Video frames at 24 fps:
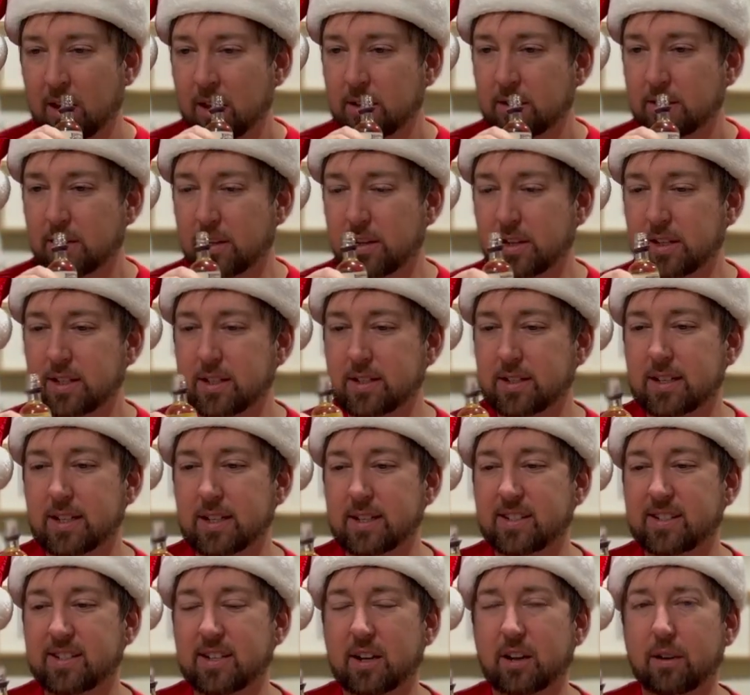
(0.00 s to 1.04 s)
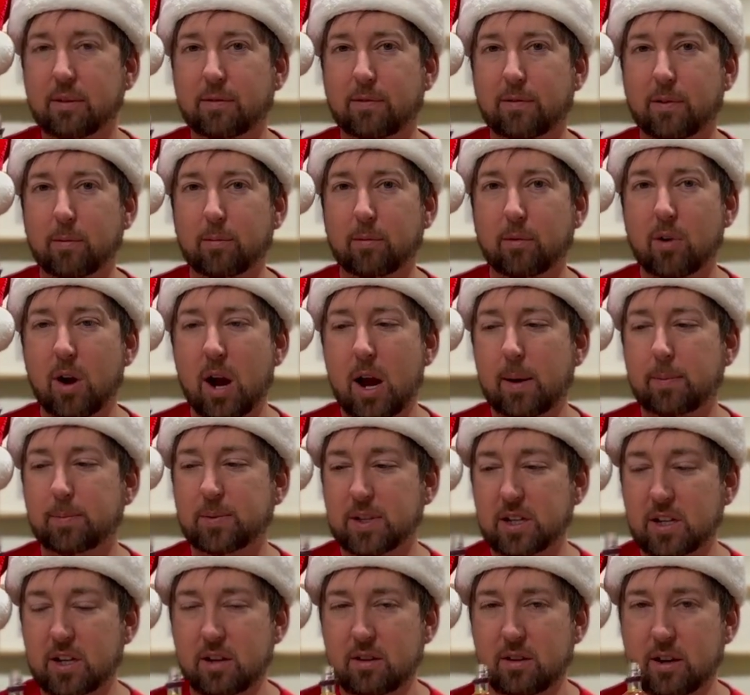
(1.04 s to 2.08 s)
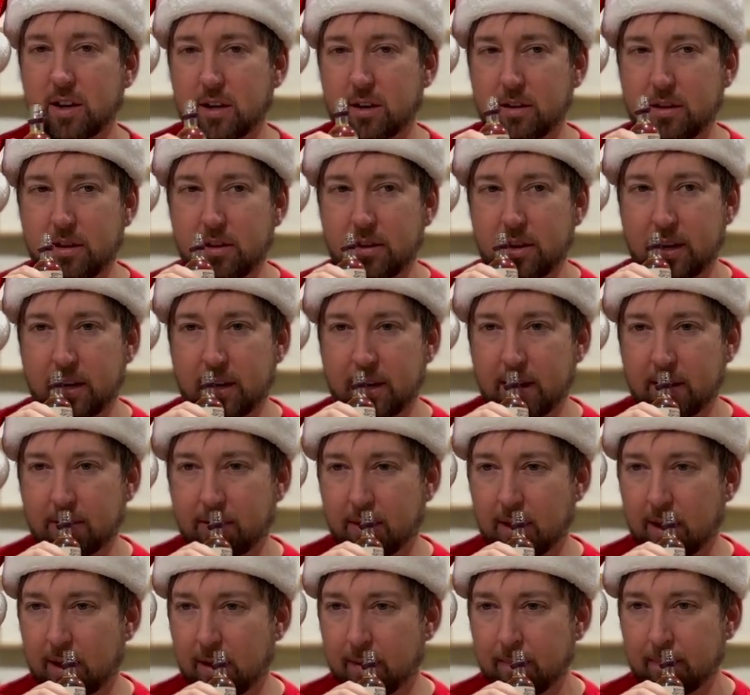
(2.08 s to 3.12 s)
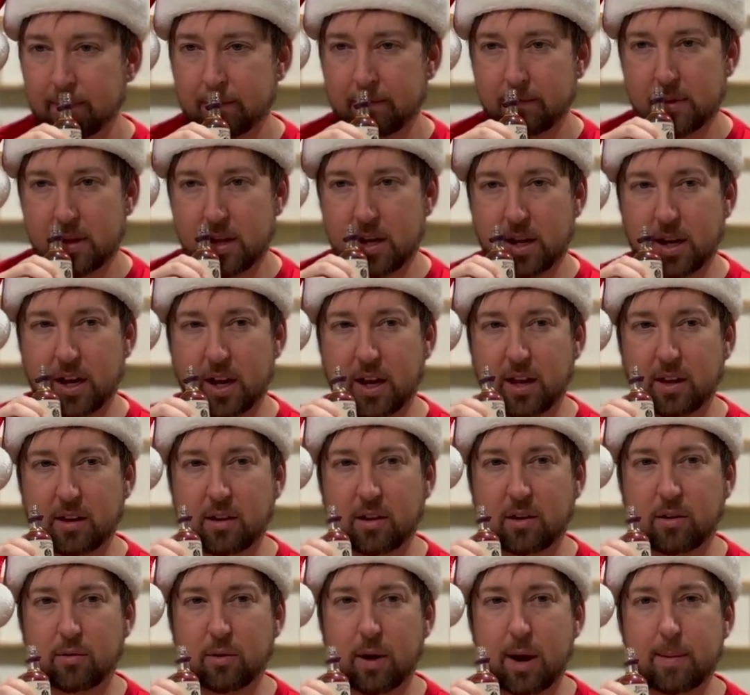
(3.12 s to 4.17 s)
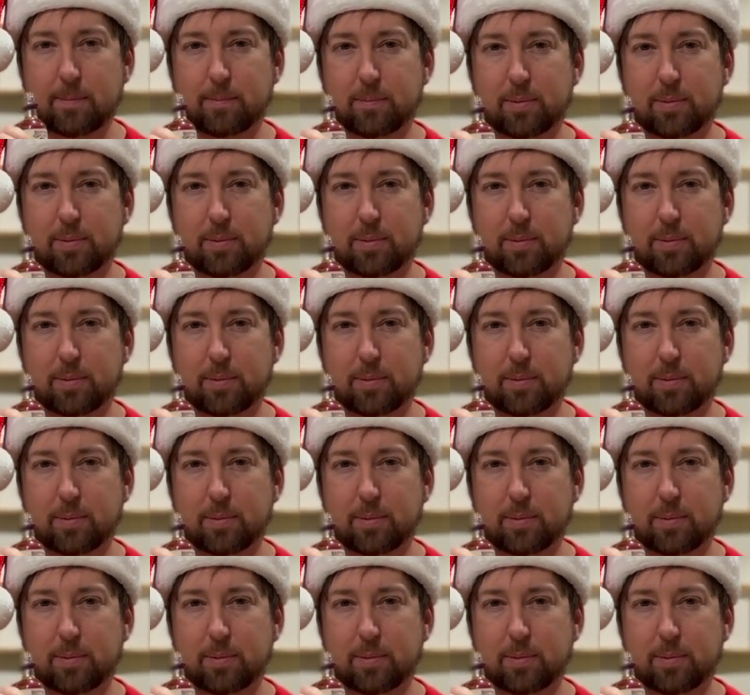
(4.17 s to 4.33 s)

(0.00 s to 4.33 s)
So this is distilled from grapes, and you can get the a grape